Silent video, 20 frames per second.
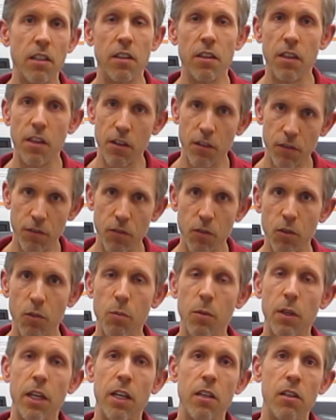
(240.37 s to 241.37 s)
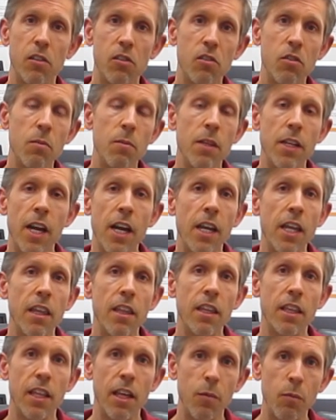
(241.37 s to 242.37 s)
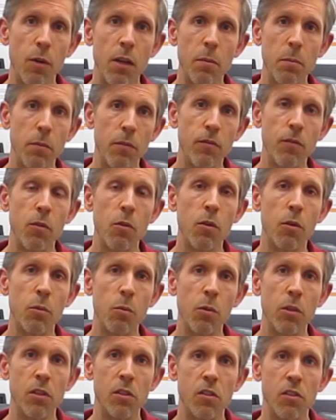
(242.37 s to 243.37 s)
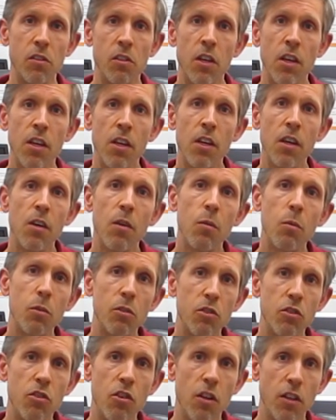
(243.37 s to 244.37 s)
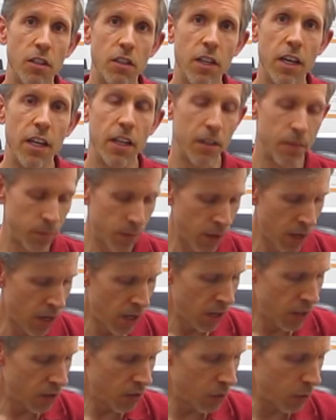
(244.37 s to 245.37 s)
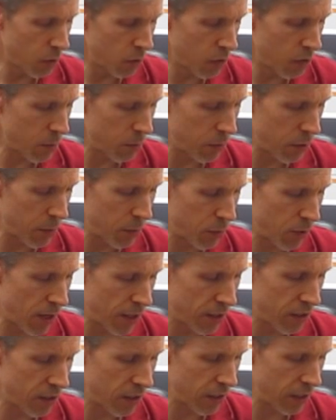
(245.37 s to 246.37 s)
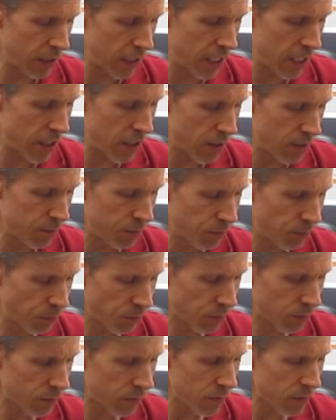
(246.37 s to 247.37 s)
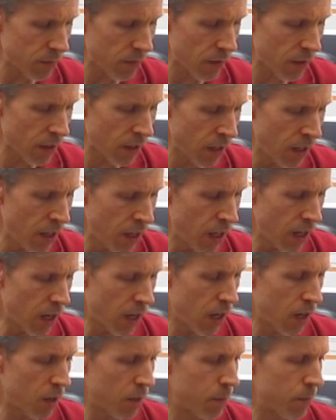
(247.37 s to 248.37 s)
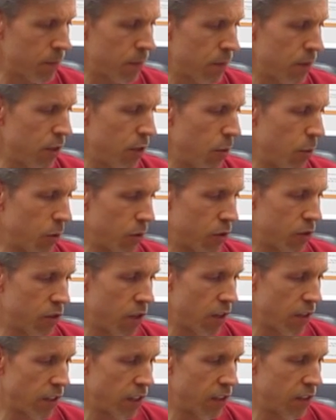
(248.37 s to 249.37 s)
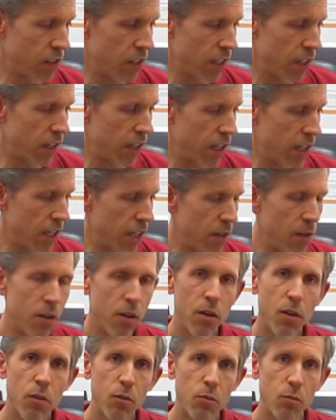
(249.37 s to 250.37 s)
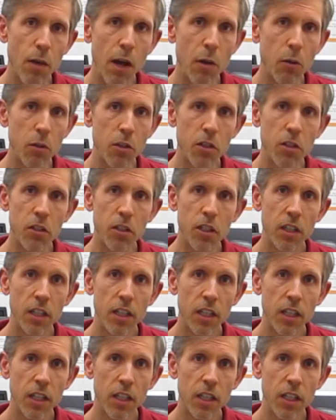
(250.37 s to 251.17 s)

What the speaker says: and therefore we can assume that anything that went before was junk data. So simply press delete. You will start to see the router